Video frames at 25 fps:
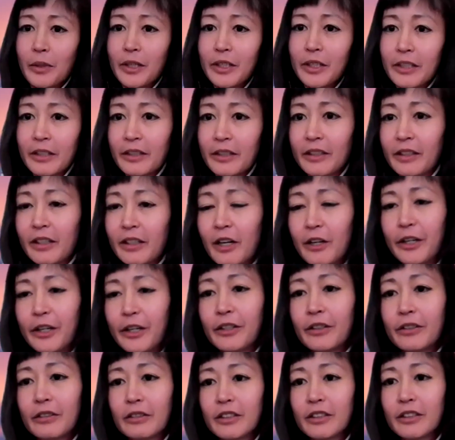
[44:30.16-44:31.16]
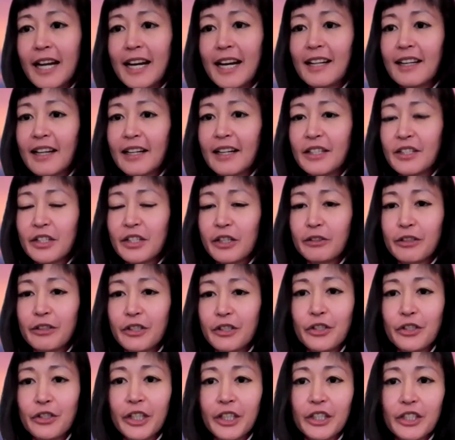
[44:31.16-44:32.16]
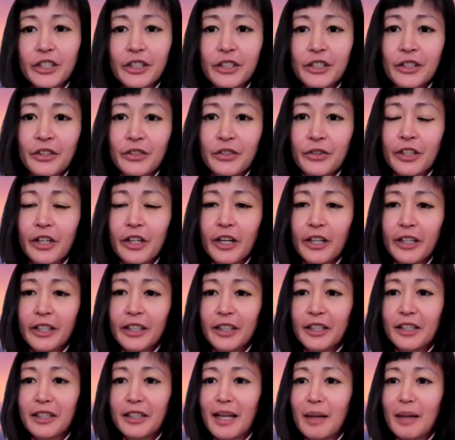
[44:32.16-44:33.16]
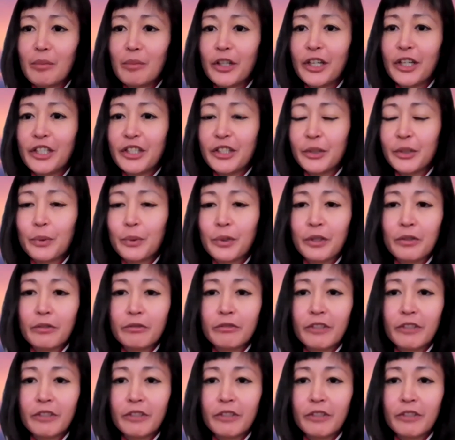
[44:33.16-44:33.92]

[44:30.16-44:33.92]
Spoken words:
what are the current guidelines or restrictions regarding collaboration with